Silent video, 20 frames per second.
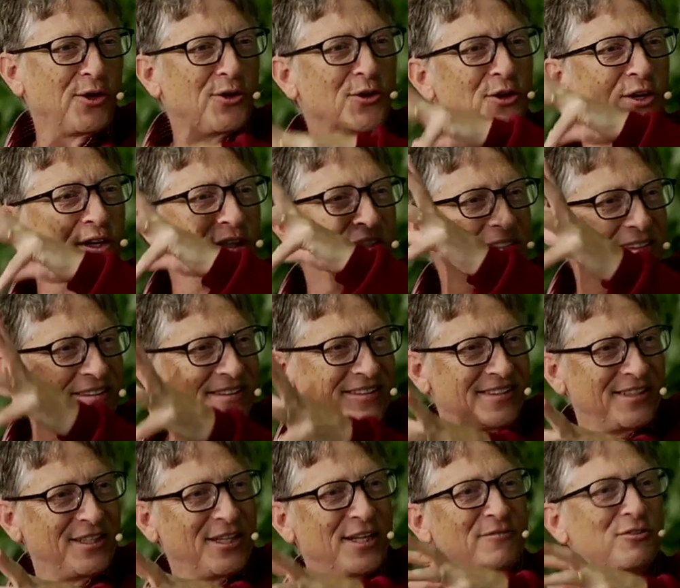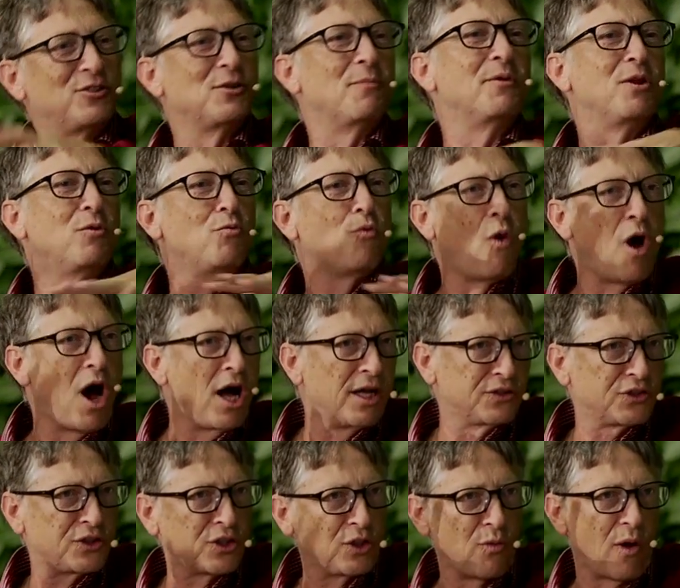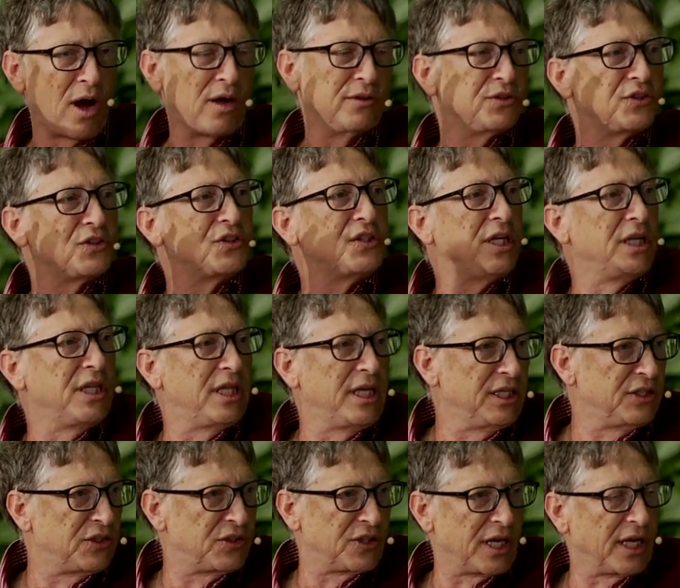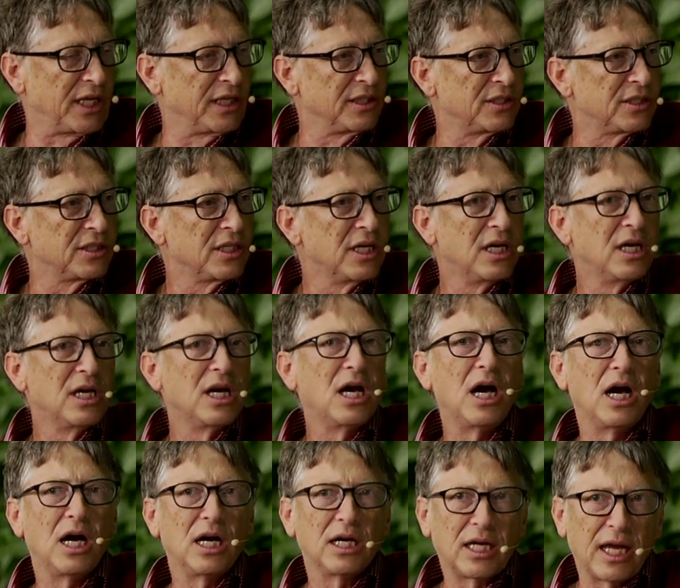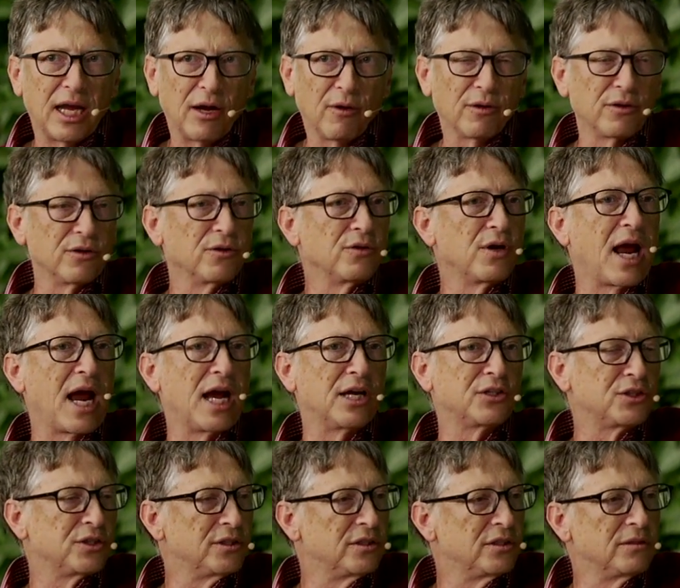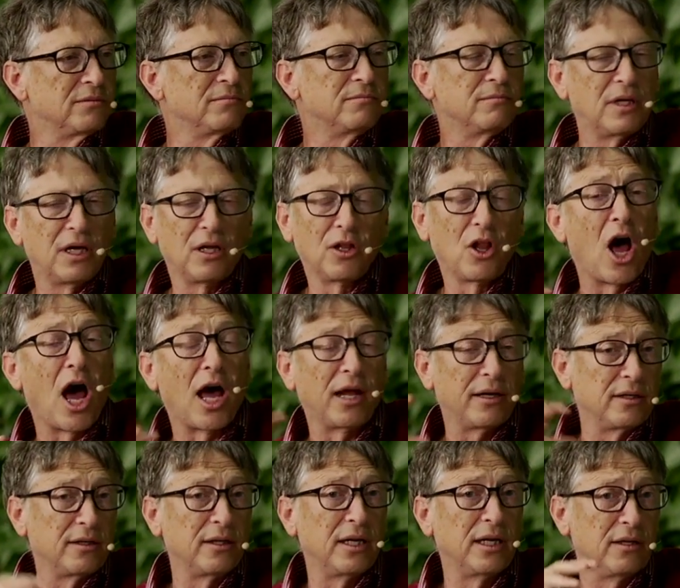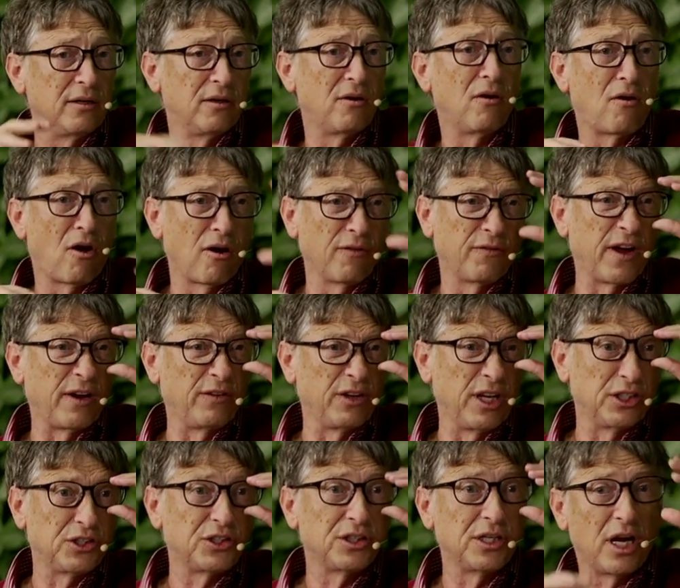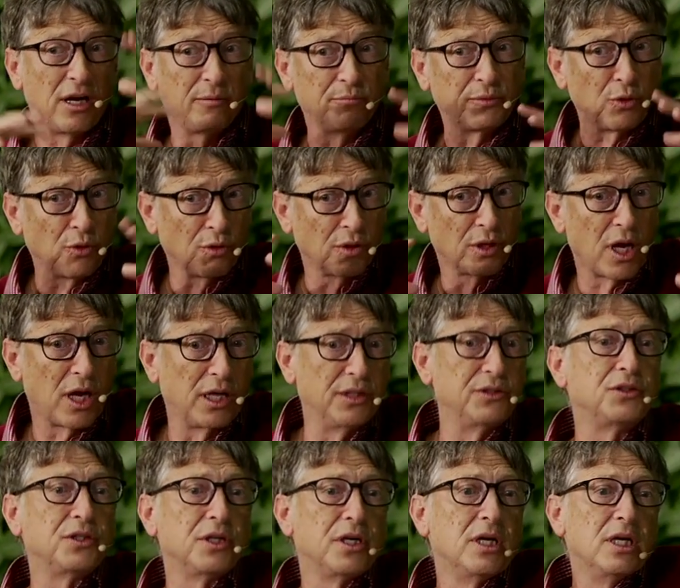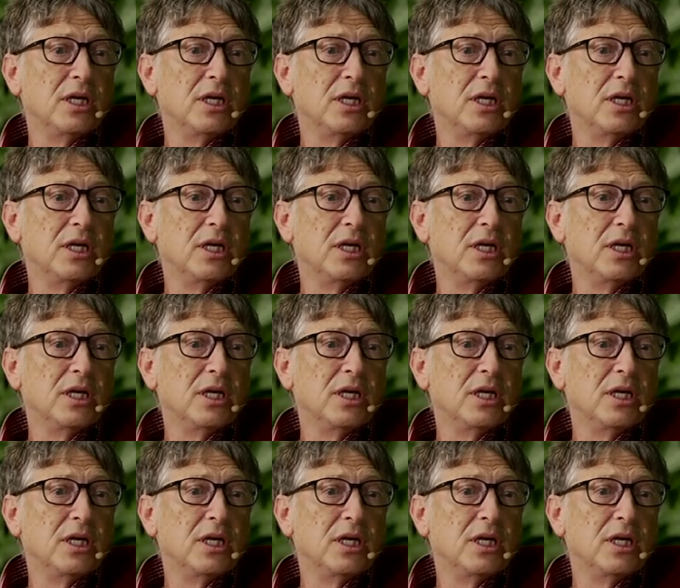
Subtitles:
good at, if somebody wants to go out and see these things, Care International, a lot, and our foundation helps organize